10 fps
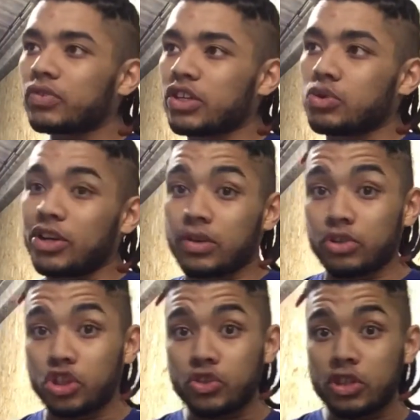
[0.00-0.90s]
is to actually
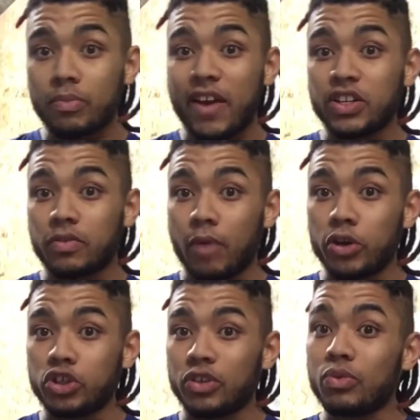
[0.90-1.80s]
reduce the range of
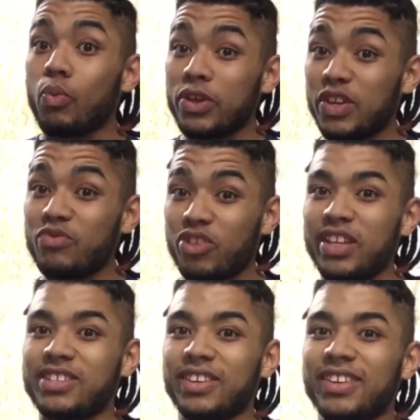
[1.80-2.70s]
motion within
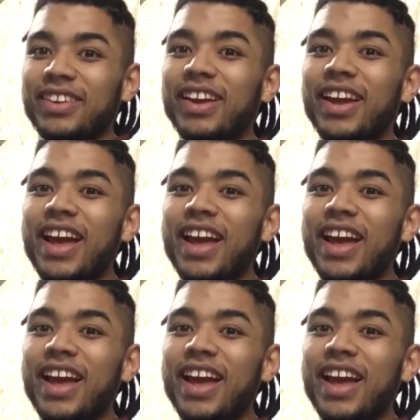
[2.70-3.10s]
reason,